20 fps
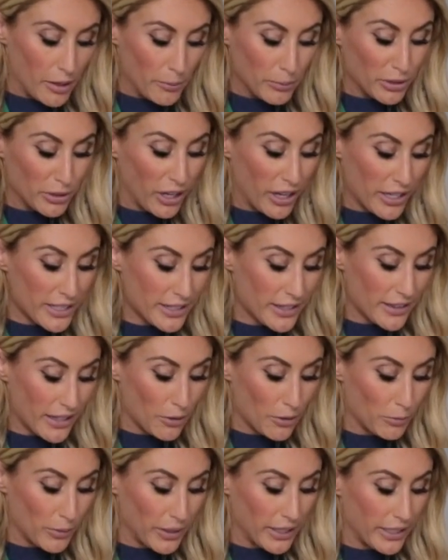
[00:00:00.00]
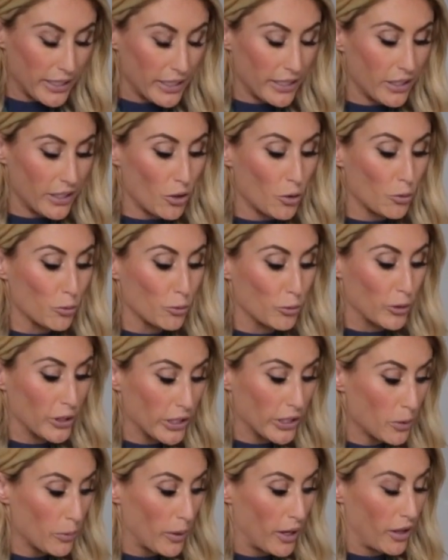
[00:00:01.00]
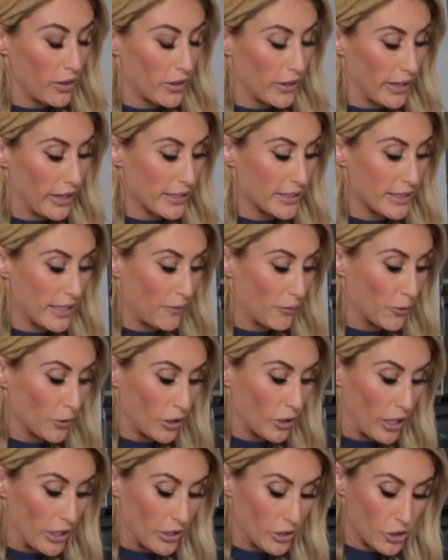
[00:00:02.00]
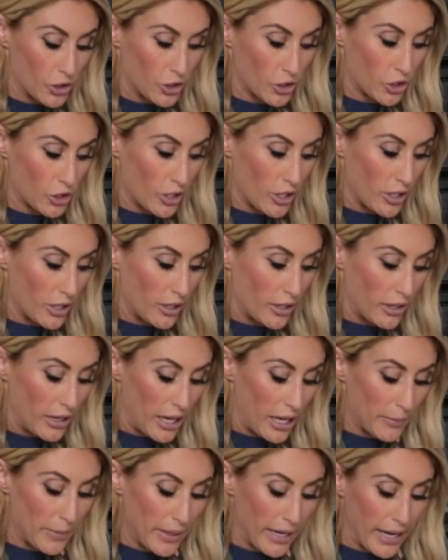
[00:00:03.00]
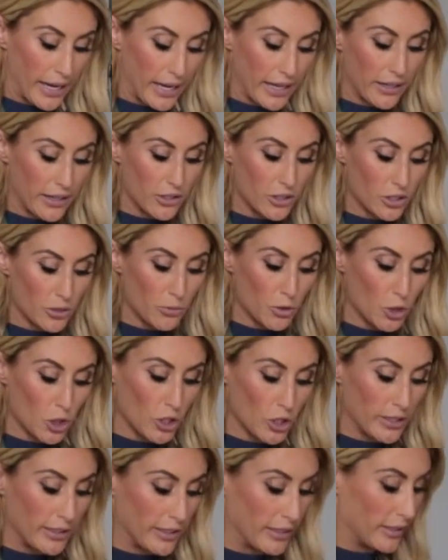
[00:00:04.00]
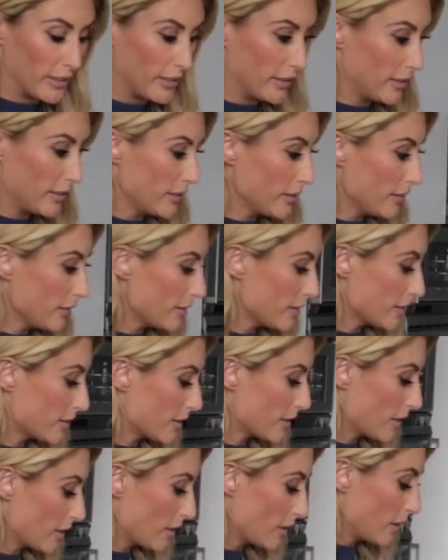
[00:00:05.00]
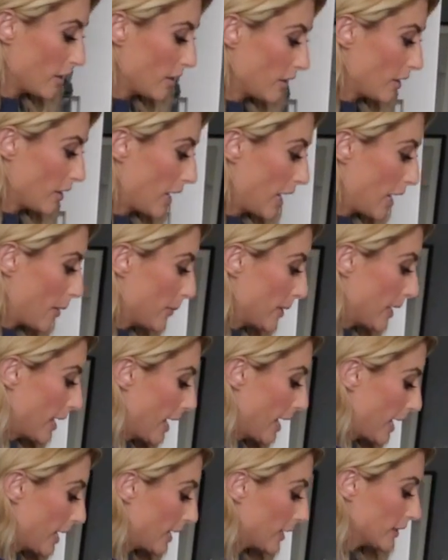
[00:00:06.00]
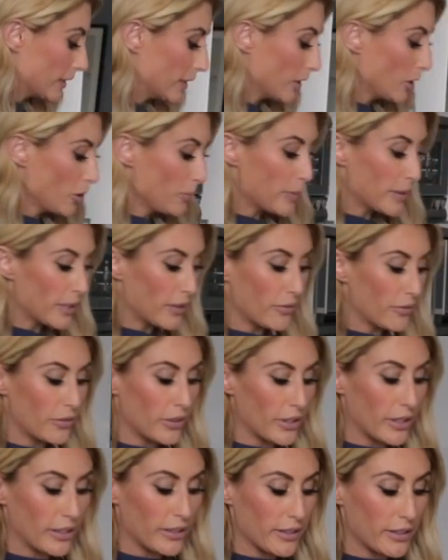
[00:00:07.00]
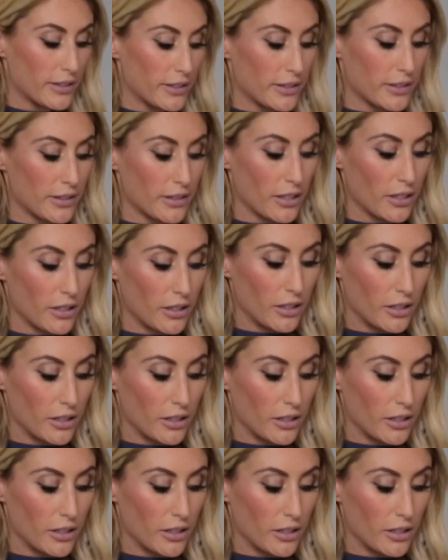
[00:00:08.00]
Plus, they reheat really well the next day for lunch. I'm gonna add some cheese. I'm gonna add a little bit of this